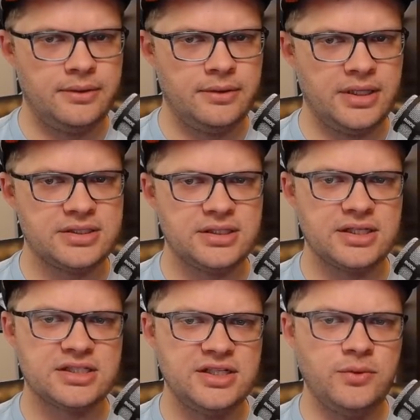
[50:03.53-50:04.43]

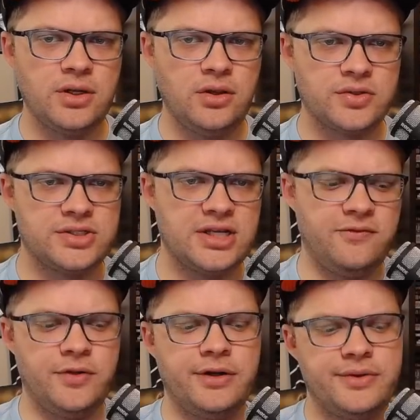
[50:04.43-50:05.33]
let's see what it looks like
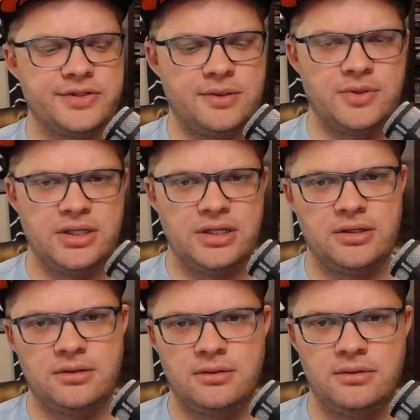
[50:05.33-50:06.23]
if we go with Someday here.